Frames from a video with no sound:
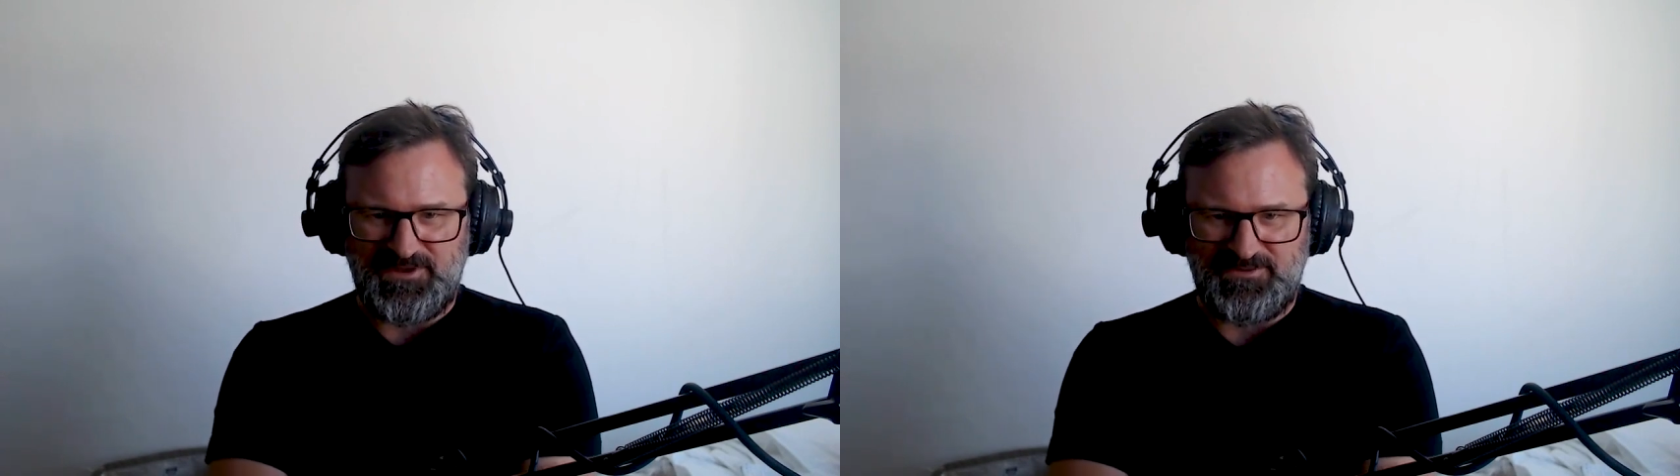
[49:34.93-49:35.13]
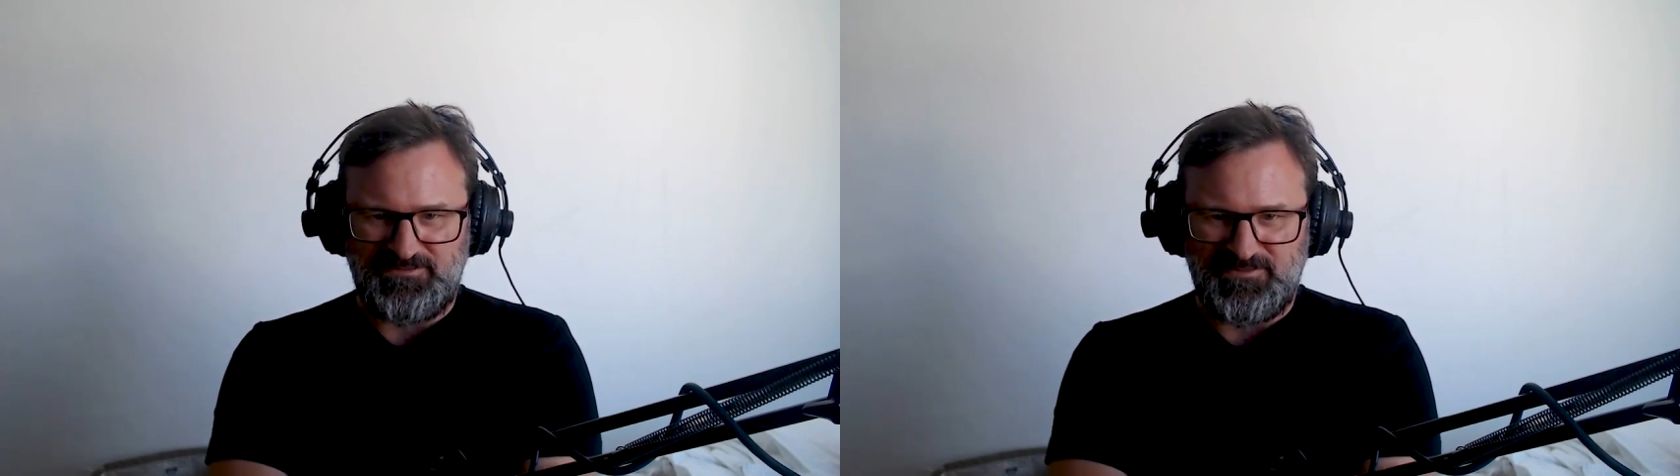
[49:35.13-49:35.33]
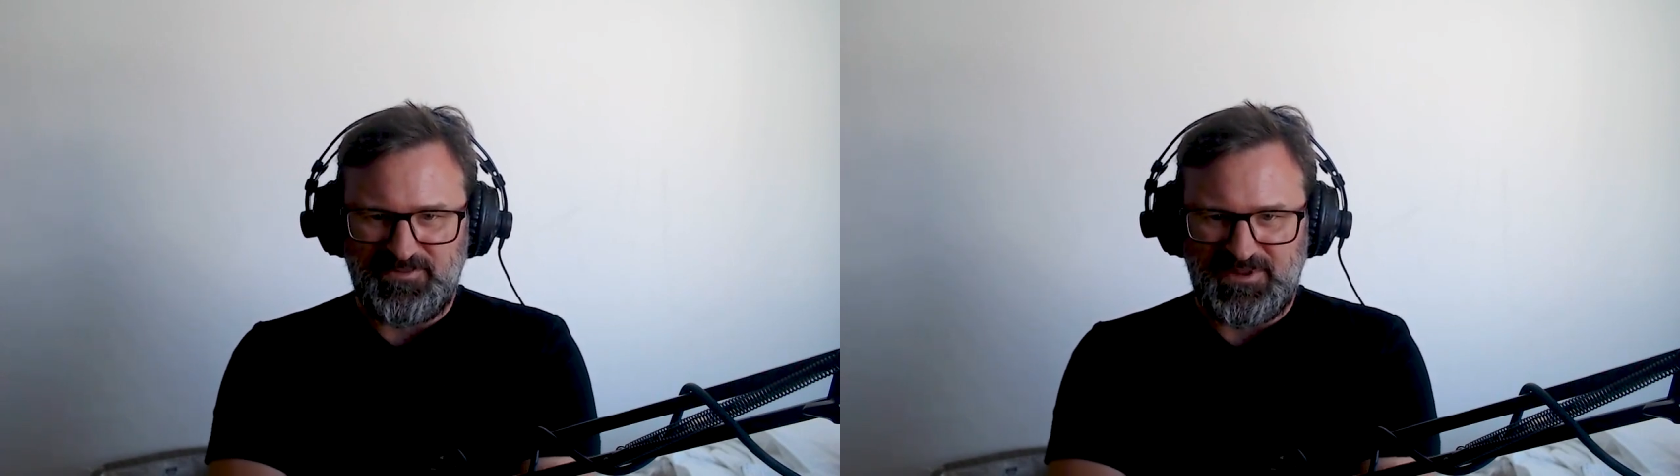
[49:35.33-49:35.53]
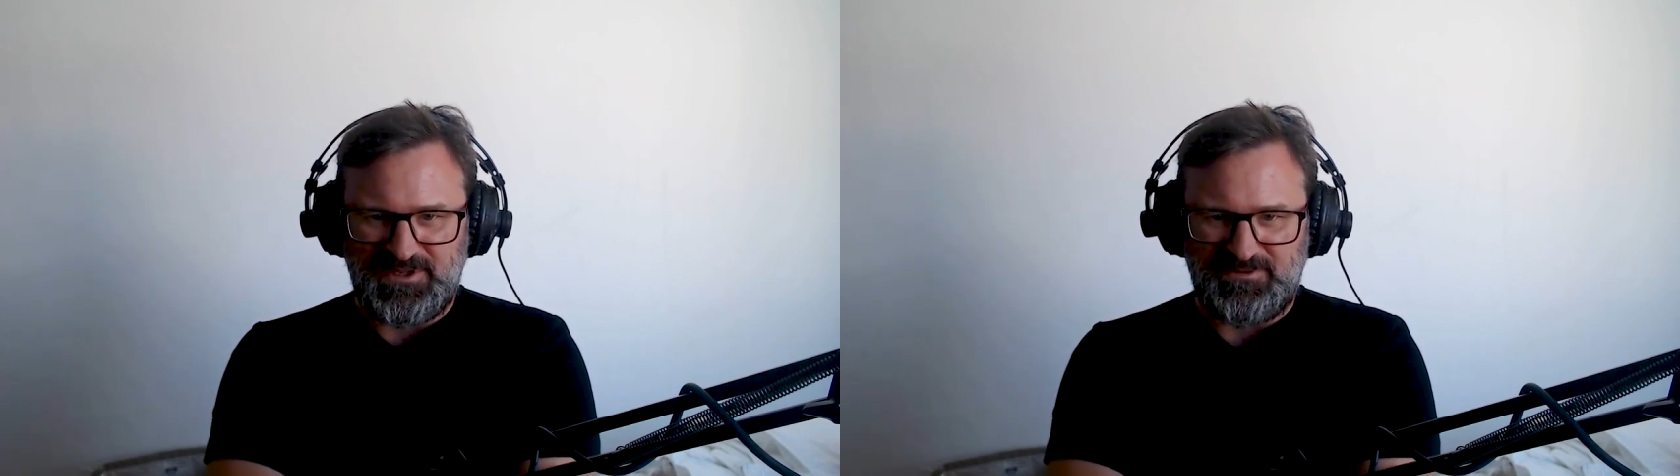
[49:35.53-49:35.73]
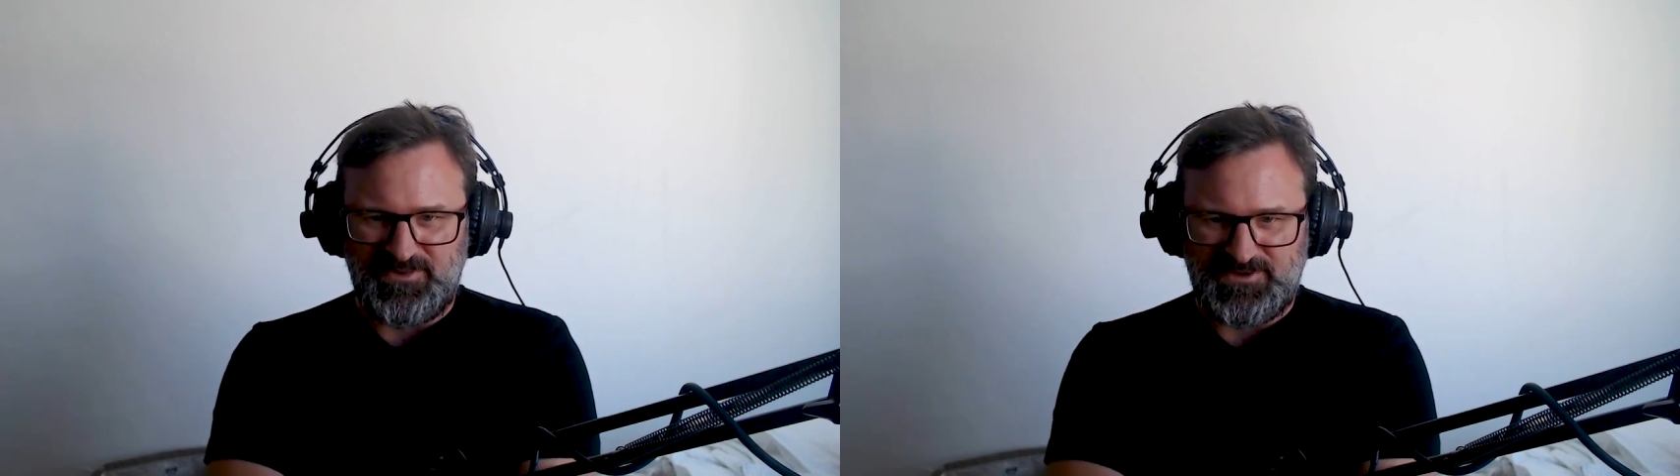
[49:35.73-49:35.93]
than
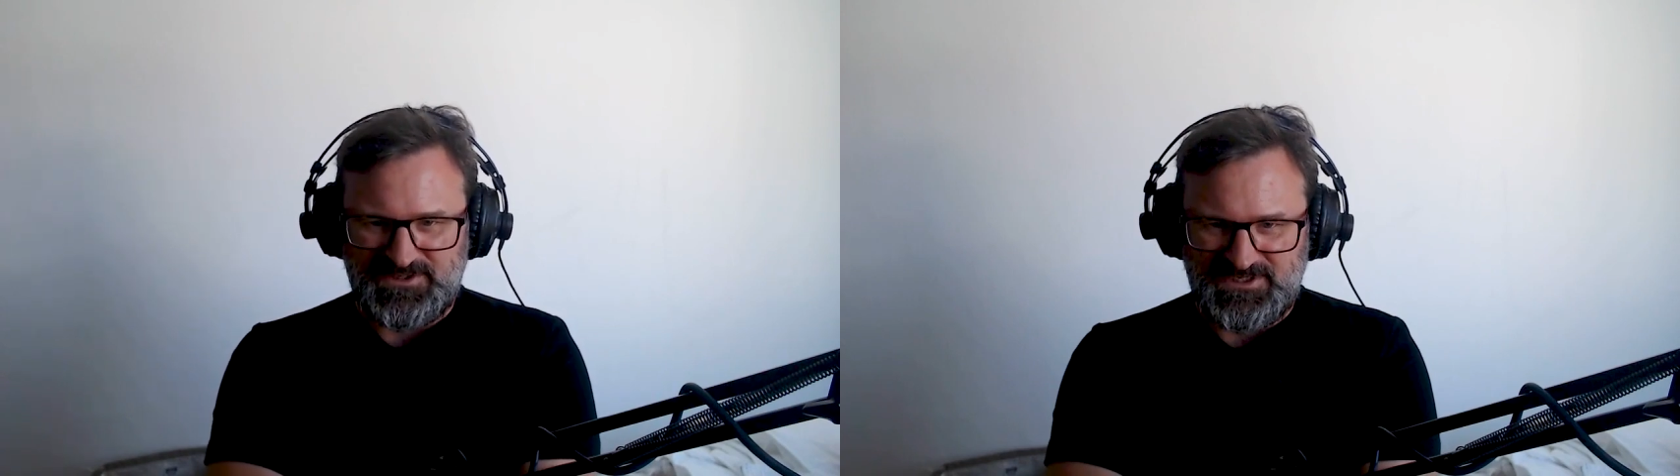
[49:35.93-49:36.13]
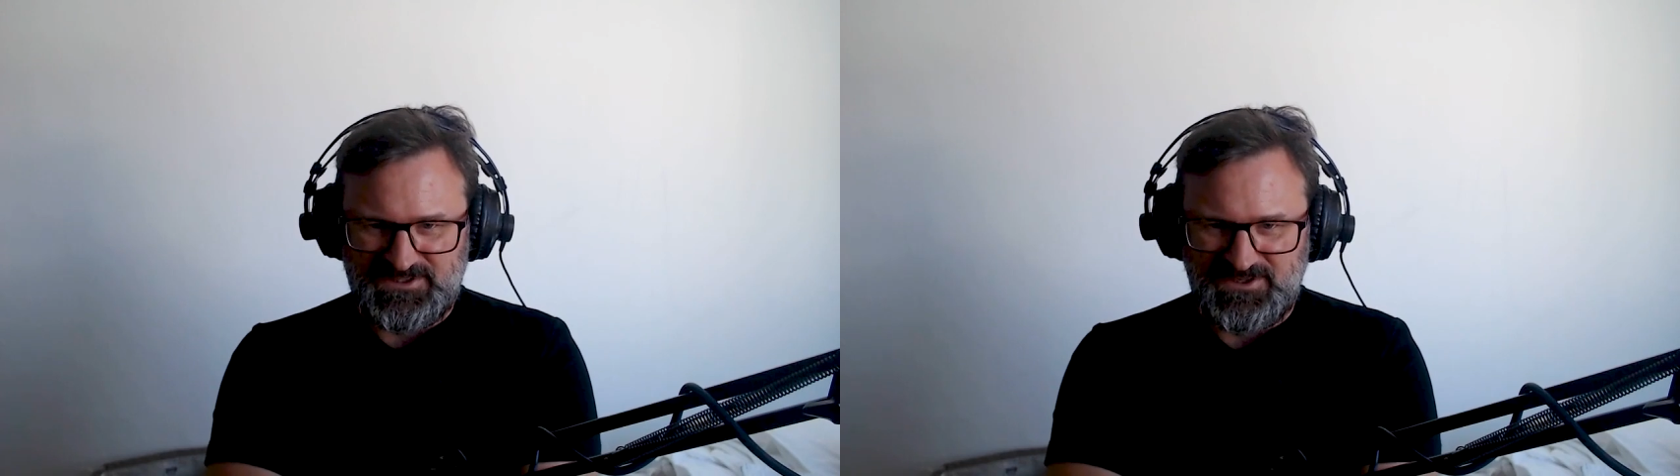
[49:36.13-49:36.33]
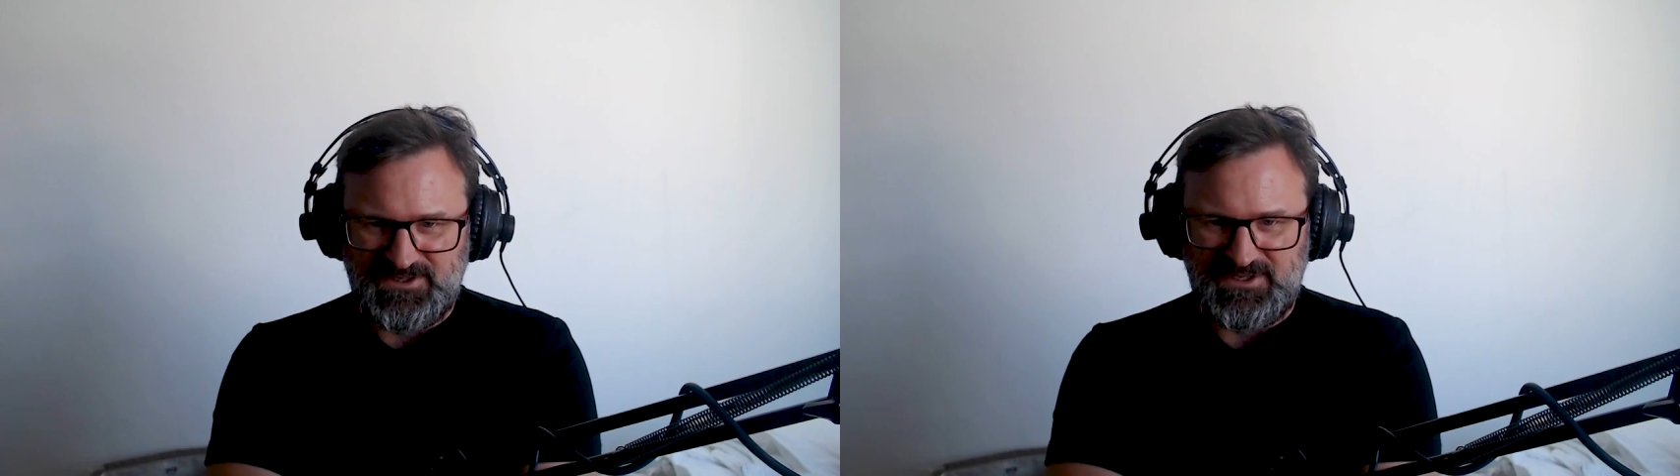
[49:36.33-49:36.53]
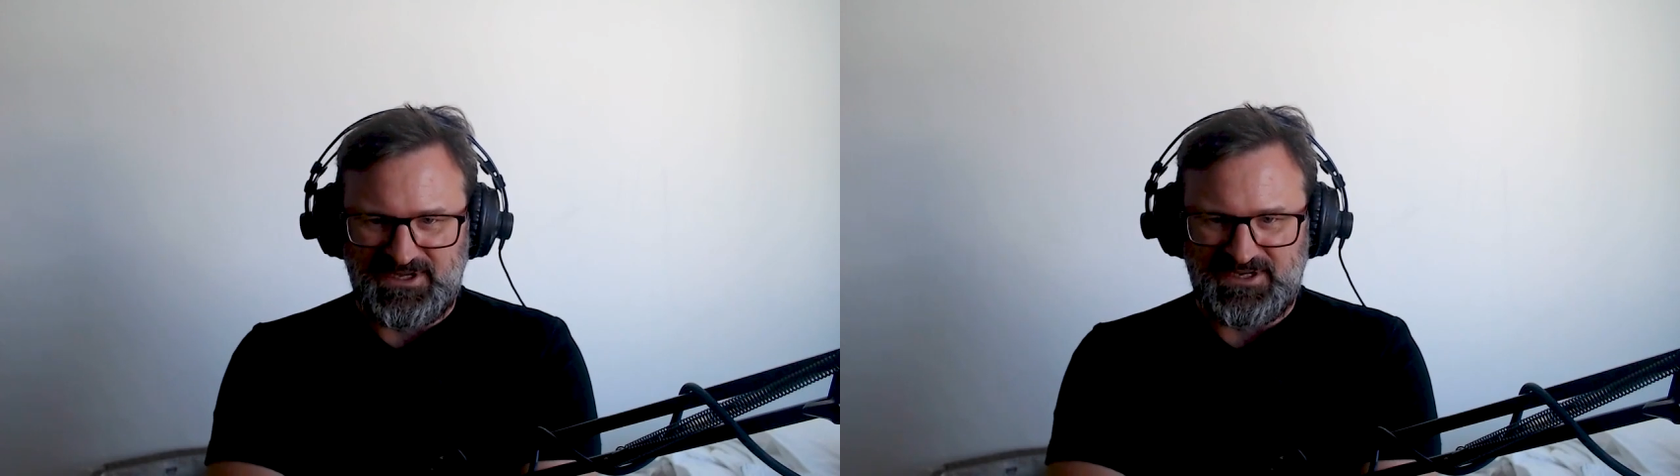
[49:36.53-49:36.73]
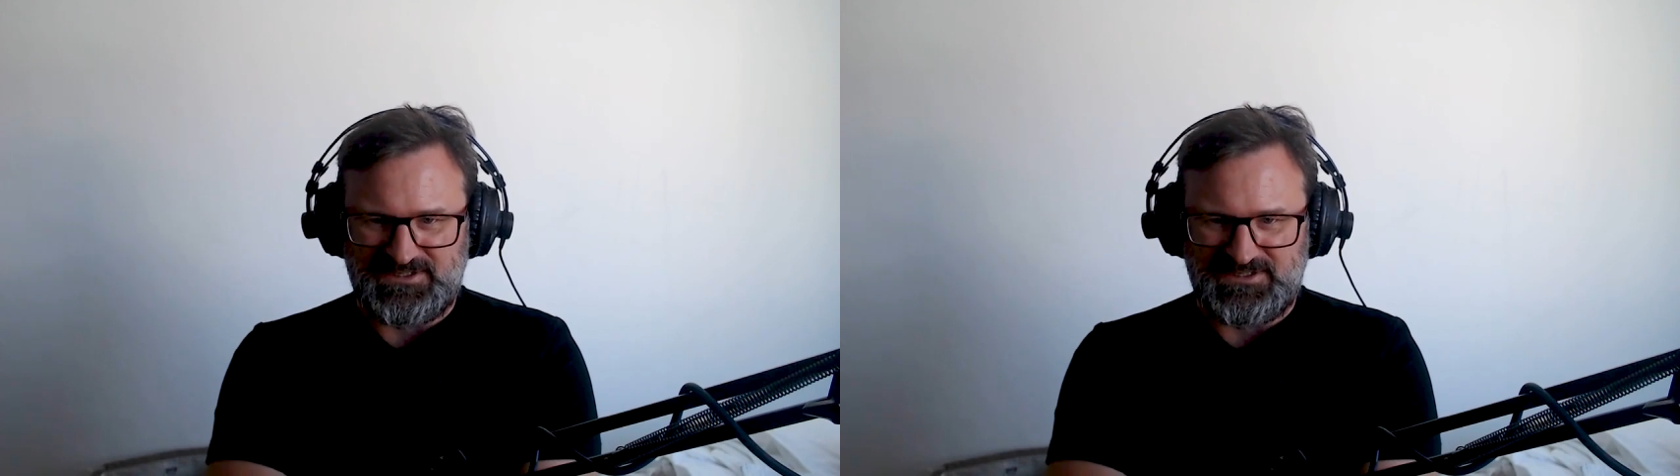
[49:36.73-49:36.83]
possession?